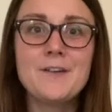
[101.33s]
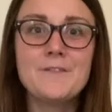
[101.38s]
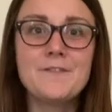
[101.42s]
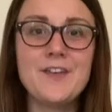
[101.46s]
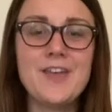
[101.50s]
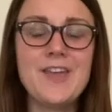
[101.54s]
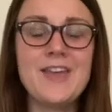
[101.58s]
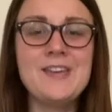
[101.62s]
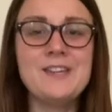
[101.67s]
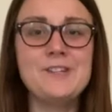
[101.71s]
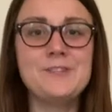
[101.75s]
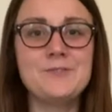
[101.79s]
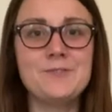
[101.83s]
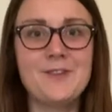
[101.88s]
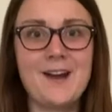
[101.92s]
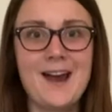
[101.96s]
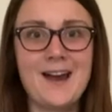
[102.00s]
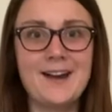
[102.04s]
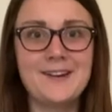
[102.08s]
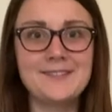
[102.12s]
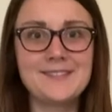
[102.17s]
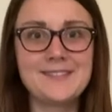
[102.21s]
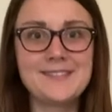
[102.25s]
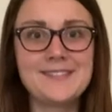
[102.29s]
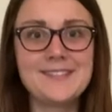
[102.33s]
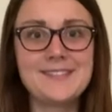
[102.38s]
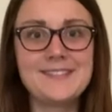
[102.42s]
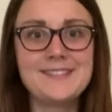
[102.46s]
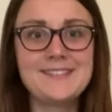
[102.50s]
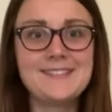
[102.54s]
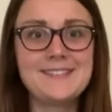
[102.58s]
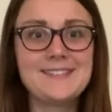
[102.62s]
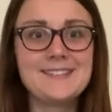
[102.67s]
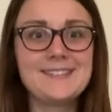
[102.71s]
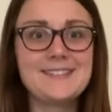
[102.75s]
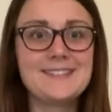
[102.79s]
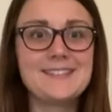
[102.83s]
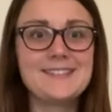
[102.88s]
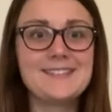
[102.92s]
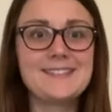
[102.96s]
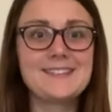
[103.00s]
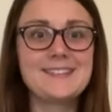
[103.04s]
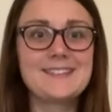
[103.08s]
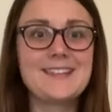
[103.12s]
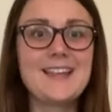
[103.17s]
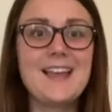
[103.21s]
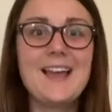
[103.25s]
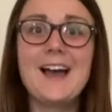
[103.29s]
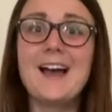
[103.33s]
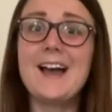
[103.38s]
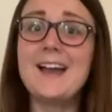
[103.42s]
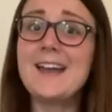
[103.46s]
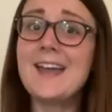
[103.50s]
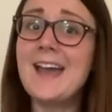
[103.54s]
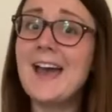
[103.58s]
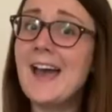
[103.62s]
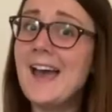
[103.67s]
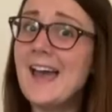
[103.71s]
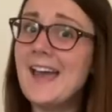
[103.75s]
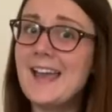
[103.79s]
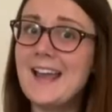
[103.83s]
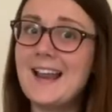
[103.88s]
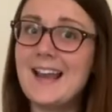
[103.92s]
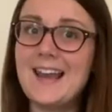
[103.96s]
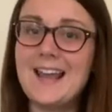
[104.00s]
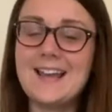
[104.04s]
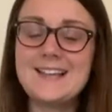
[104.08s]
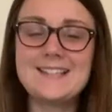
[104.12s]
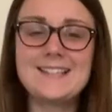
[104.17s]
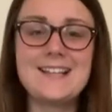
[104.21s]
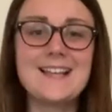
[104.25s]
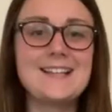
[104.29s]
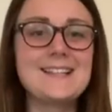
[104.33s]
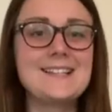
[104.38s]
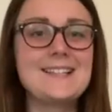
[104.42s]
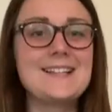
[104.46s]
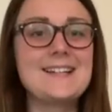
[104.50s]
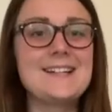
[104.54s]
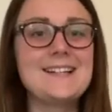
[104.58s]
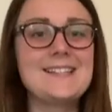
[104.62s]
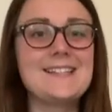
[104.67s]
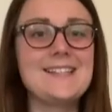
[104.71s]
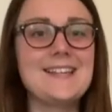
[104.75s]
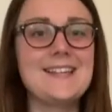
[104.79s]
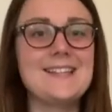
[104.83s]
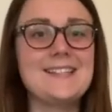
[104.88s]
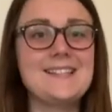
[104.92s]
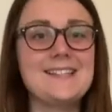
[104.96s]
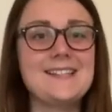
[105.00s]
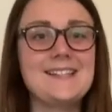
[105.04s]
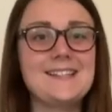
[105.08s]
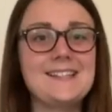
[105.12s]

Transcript: for each round. Okay, let's get started.